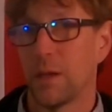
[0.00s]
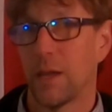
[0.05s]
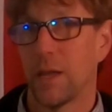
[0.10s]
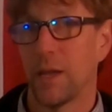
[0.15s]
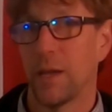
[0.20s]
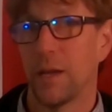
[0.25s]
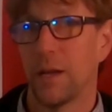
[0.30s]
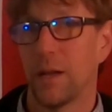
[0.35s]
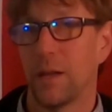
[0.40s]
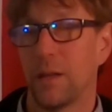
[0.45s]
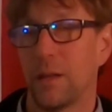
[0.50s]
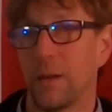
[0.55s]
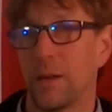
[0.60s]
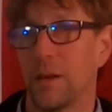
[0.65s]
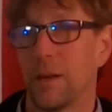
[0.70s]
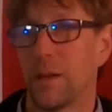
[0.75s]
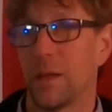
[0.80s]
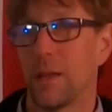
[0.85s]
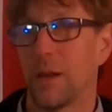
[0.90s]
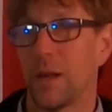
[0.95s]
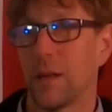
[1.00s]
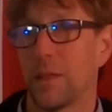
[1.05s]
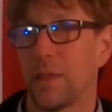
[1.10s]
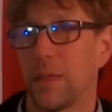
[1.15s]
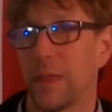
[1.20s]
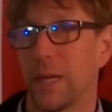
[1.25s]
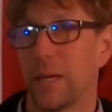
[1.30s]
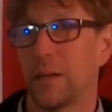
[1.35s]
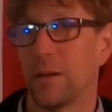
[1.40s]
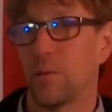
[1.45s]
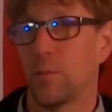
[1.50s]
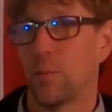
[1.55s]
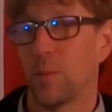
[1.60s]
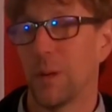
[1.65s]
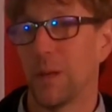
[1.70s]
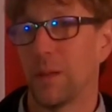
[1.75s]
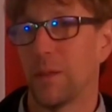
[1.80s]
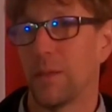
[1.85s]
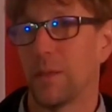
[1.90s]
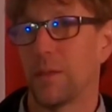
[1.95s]
And I think
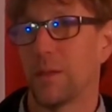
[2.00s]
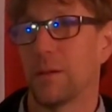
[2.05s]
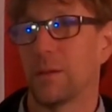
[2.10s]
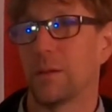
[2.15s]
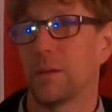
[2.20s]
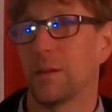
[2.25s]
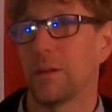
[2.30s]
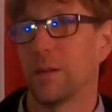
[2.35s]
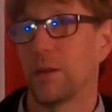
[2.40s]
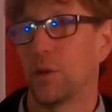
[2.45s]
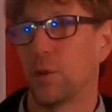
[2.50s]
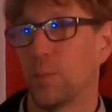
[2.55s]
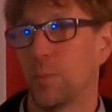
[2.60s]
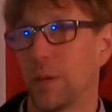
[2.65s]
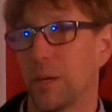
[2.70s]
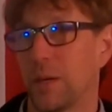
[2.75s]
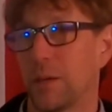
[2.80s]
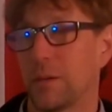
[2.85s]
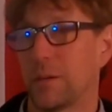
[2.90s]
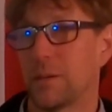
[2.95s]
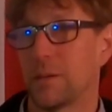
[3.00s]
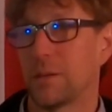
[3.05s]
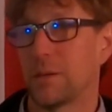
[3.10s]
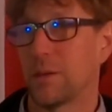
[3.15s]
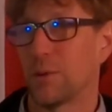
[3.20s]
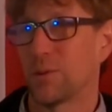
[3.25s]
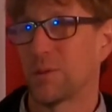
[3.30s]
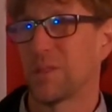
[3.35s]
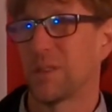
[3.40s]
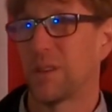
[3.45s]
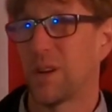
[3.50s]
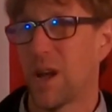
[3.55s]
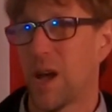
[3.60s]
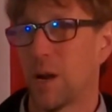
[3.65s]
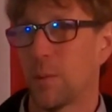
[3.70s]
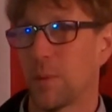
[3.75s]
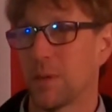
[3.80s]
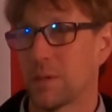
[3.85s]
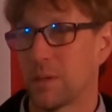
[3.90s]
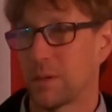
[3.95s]
with a little bit, there's
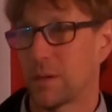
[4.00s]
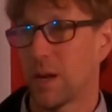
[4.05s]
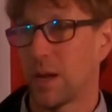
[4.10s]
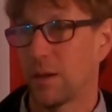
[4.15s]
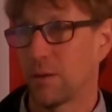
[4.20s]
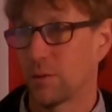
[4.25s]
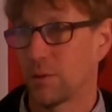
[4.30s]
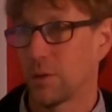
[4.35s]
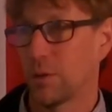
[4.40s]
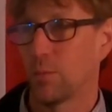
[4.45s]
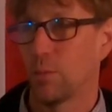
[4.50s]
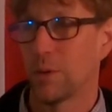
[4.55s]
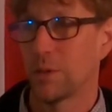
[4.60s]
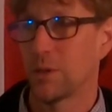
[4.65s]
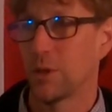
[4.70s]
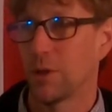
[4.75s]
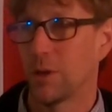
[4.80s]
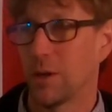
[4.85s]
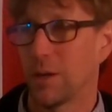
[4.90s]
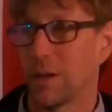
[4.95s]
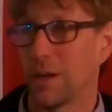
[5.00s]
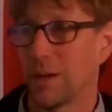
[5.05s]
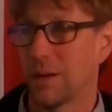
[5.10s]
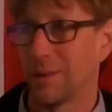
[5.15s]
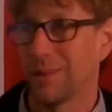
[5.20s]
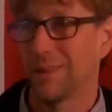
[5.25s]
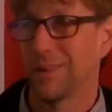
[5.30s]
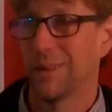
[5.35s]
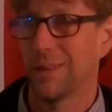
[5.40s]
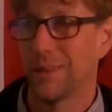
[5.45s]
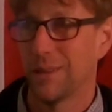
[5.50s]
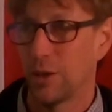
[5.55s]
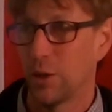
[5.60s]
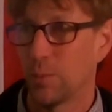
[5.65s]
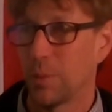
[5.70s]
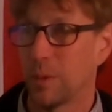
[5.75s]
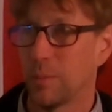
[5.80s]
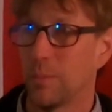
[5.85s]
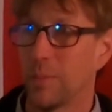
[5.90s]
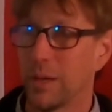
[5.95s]
economies of scale. So once you can get a little
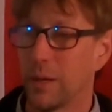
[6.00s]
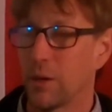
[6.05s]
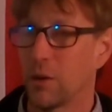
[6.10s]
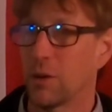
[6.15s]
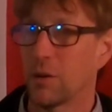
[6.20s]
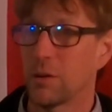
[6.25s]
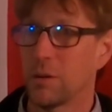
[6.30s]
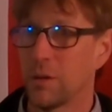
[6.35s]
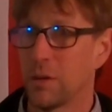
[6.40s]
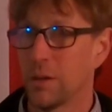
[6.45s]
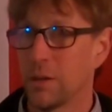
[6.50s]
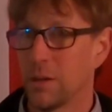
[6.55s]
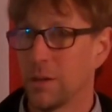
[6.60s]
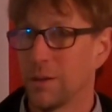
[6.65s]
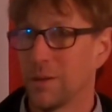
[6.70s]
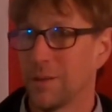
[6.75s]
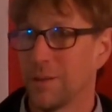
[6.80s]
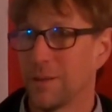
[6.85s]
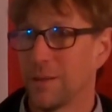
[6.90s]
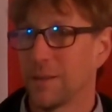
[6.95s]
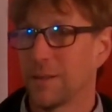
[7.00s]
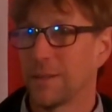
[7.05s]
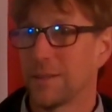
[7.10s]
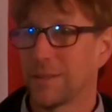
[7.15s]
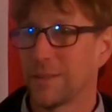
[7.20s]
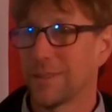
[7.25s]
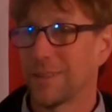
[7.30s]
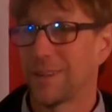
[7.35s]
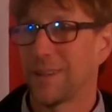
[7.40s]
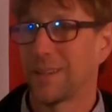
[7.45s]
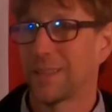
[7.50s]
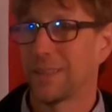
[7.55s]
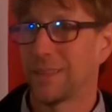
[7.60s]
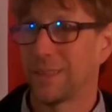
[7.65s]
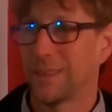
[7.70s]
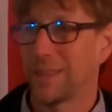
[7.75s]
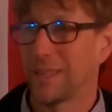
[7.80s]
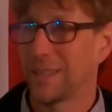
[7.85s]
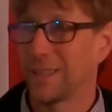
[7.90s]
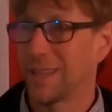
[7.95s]
bit bigger,
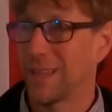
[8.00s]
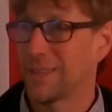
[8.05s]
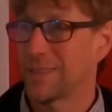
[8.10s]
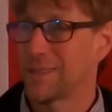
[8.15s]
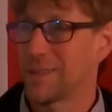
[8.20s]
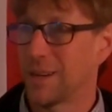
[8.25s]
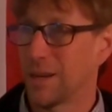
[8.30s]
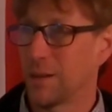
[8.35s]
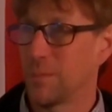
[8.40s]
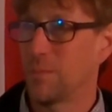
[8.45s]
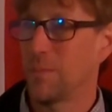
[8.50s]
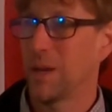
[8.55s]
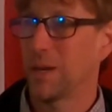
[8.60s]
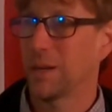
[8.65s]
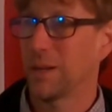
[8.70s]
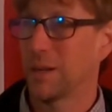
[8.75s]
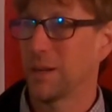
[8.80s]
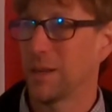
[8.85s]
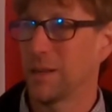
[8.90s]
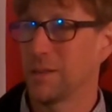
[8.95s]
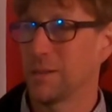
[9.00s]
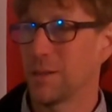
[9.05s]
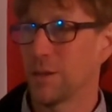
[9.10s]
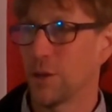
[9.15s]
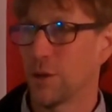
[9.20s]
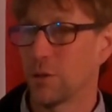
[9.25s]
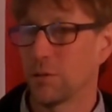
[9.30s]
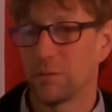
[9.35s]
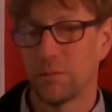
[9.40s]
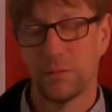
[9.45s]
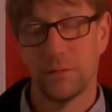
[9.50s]
I think that's gonna make it easier.